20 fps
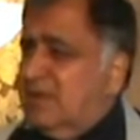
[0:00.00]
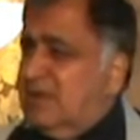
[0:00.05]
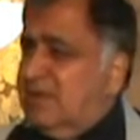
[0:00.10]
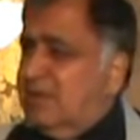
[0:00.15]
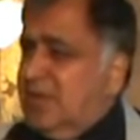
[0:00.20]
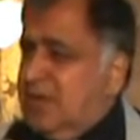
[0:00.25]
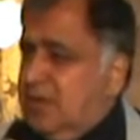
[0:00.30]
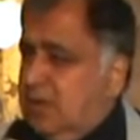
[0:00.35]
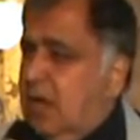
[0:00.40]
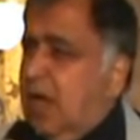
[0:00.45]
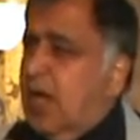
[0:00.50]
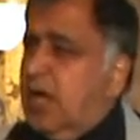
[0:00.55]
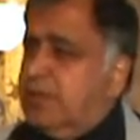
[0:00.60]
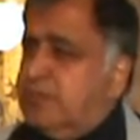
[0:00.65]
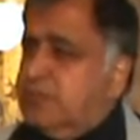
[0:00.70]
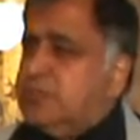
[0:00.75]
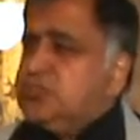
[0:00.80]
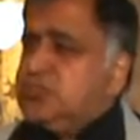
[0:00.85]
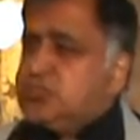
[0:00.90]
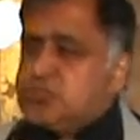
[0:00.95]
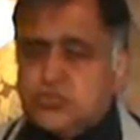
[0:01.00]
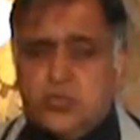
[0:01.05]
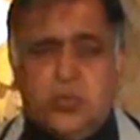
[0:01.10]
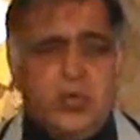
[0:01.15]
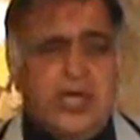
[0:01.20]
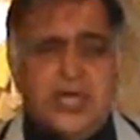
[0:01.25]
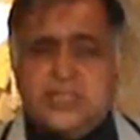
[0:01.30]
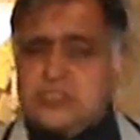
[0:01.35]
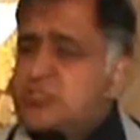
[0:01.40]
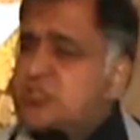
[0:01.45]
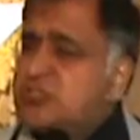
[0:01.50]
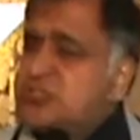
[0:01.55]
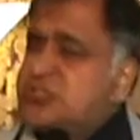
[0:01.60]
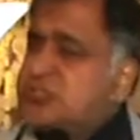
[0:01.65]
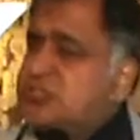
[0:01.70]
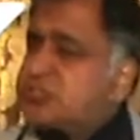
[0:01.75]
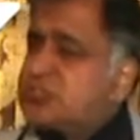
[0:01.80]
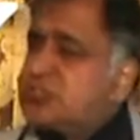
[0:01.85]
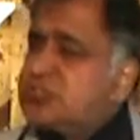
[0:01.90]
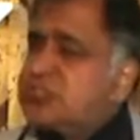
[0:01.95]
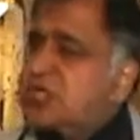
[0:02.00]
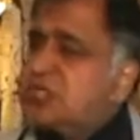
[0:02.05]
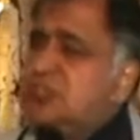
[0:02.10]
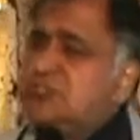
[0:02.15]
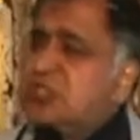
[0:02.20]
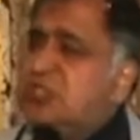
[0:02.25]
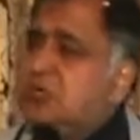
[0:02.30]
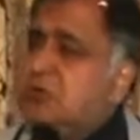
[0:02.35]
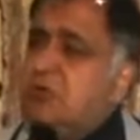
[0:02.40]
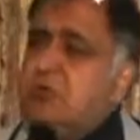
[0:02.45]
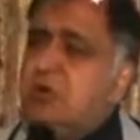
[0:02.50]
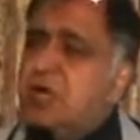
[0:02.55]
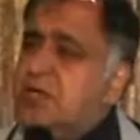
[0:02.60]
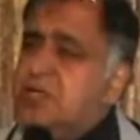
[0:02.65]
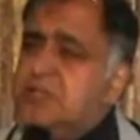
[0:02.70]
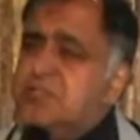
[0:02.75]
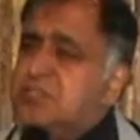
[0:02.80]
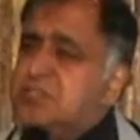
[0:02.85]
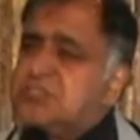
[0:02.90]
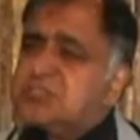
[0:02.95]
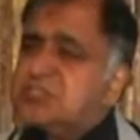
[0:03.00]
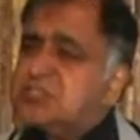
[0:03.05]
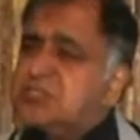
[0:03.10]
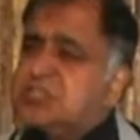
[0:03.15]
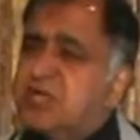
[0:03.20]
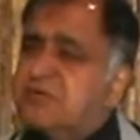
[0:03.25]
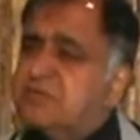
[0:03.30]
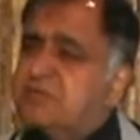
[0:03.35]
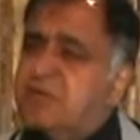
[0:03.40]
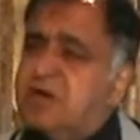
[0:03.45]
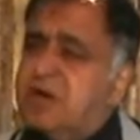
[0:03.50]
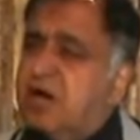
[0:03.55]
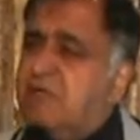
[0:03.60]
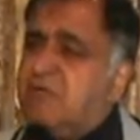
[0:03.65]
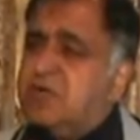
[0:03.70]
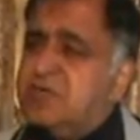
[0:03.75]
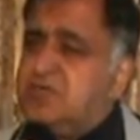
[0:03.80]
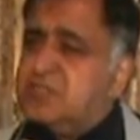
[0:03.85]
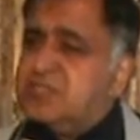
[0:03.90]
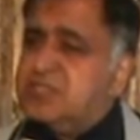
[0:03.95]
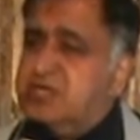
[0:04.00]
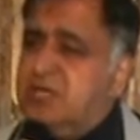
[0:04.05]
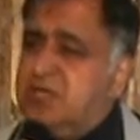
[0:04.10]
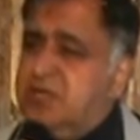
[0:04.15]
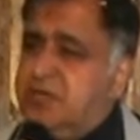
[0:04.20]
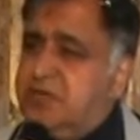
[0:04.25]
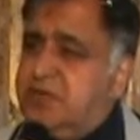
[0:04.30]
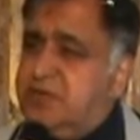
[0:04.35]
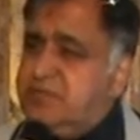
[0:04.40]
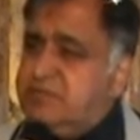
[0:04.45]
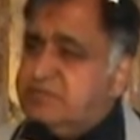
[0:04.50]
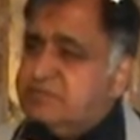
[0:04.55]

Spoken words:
When God will show attitude, there is no other Savior, I want to tell you.